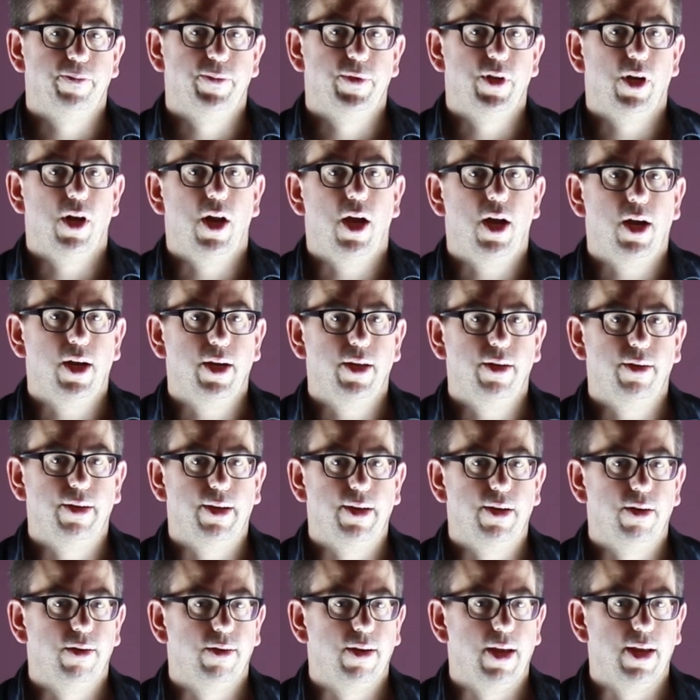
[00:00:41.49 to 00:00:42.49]
the line
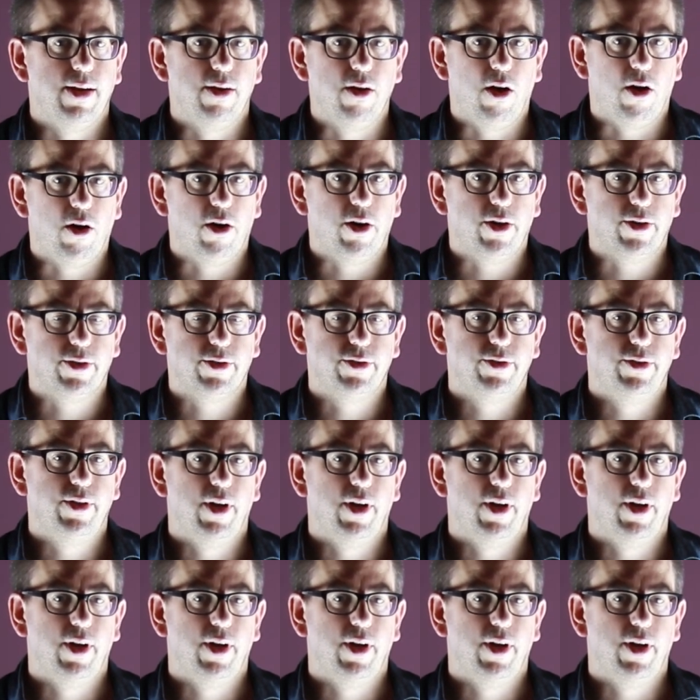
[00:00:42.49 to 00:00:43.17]
in art,